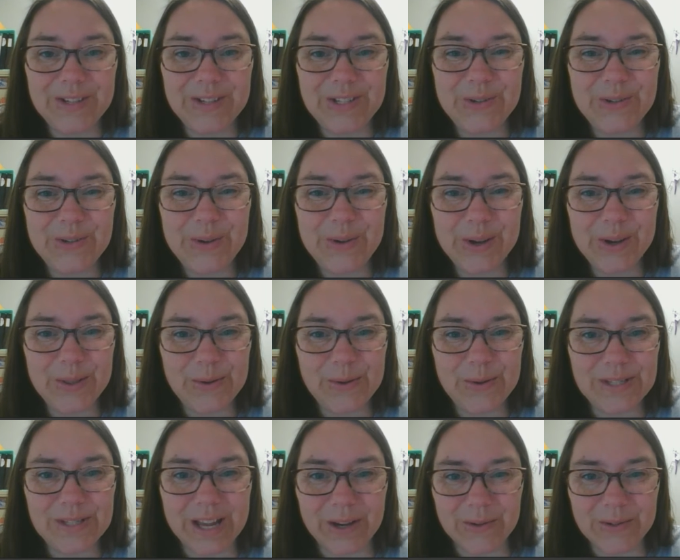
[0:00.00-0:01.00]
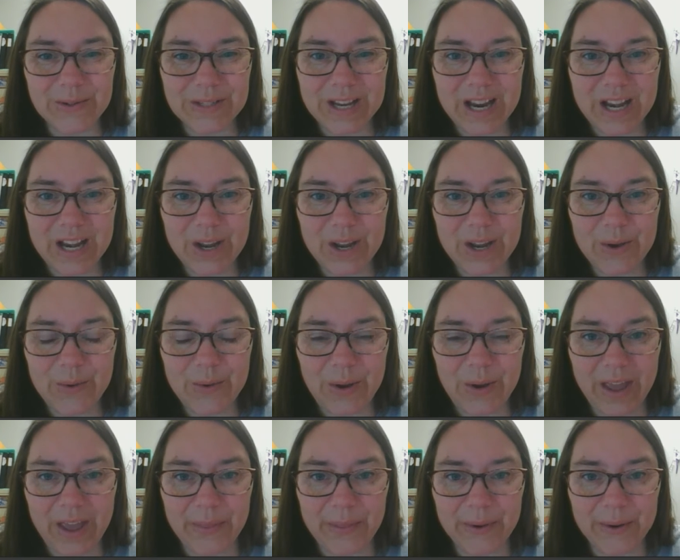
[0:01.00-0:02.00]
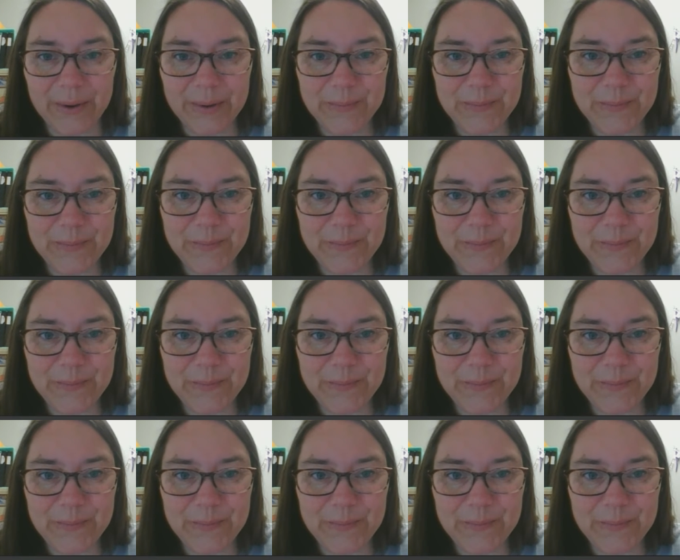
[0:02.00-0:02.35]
Do you hear those sounds kind of go together?